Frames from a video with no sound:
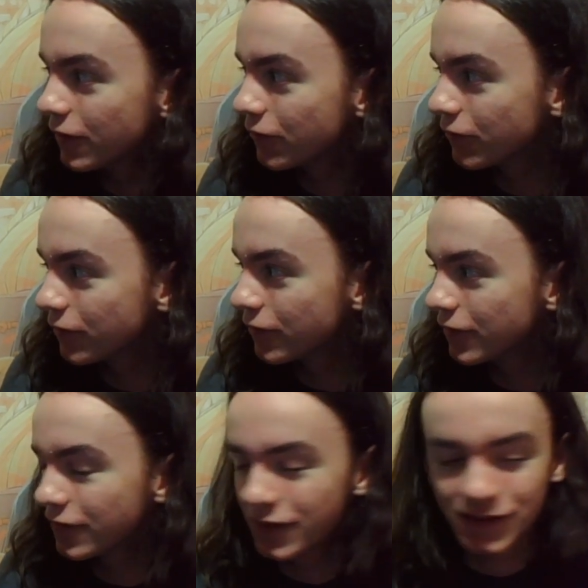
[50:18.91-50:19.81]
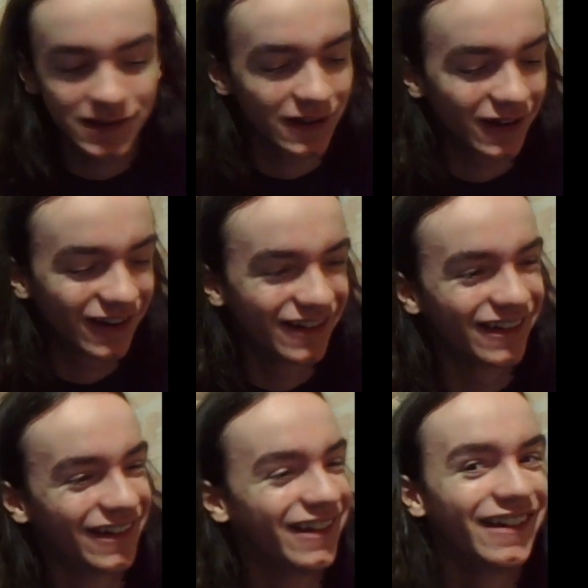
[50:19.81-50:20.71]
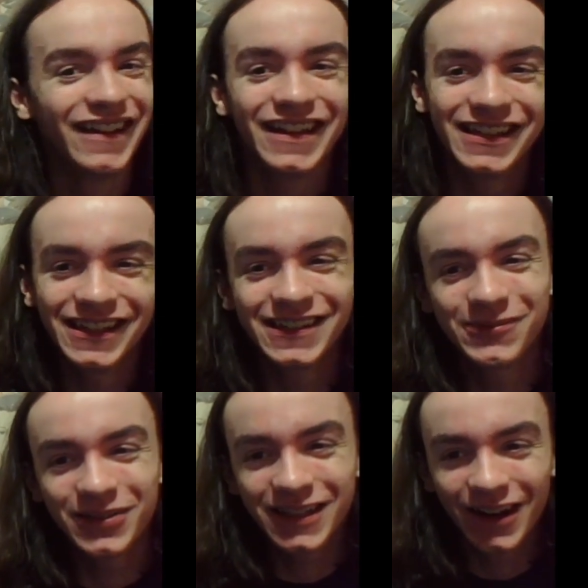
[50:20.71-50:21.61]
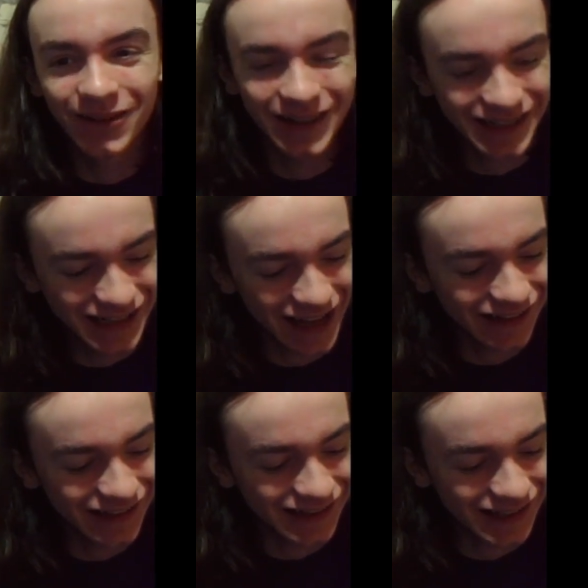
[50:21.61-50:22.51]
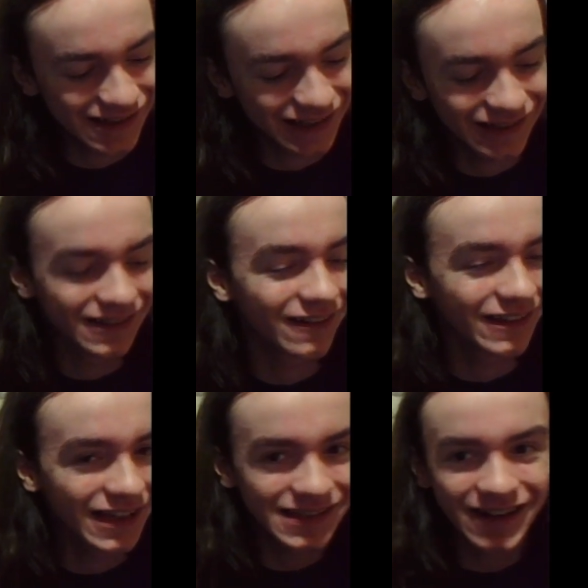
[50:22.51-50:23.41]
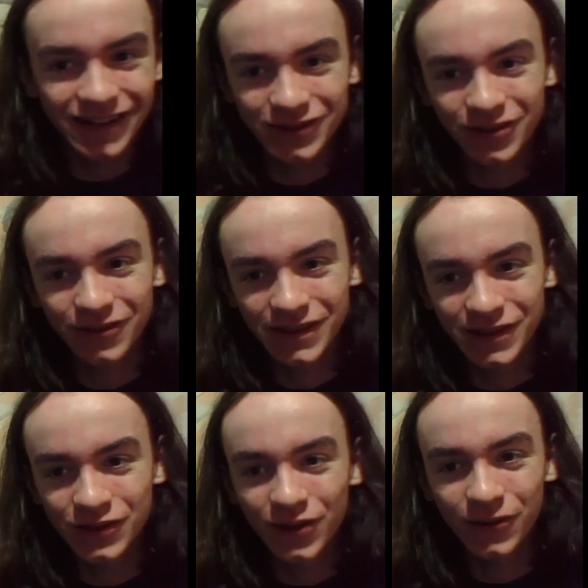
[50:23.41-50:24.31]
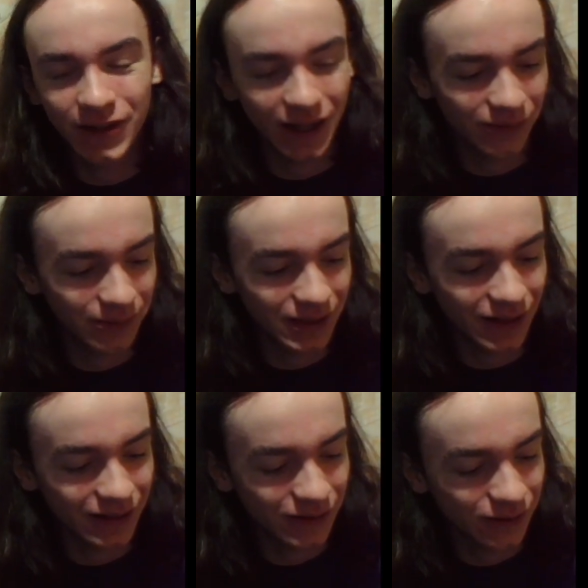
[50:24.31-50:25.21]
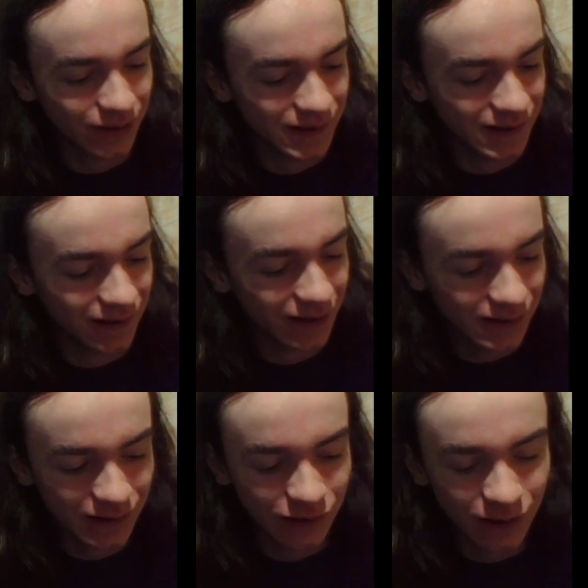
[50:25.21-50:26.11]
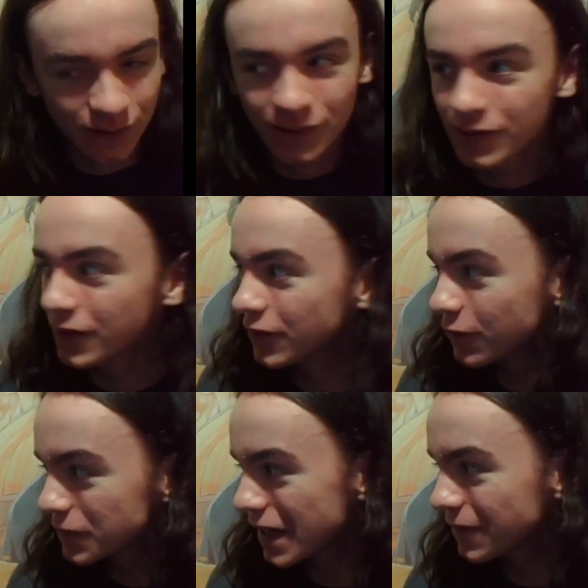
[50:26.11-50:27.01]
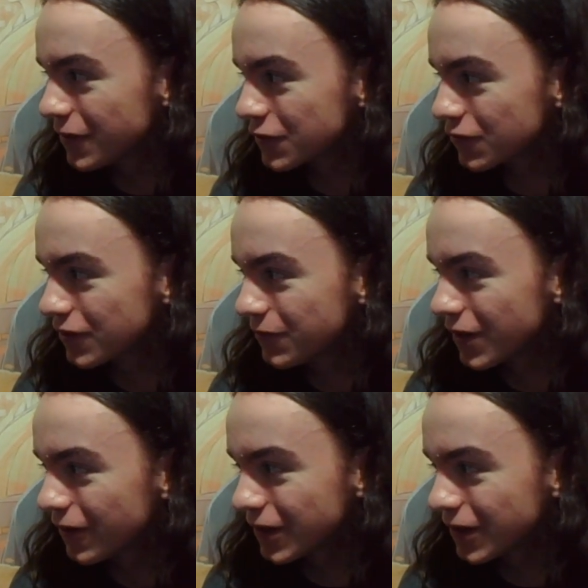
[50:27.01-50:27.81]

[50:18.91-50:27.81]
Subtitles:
Is is becoming Ted Kaczynski. Don't, that's not true. It's a joke, FBI. Don't listen to that. It's a joke. Don't take my stream down again.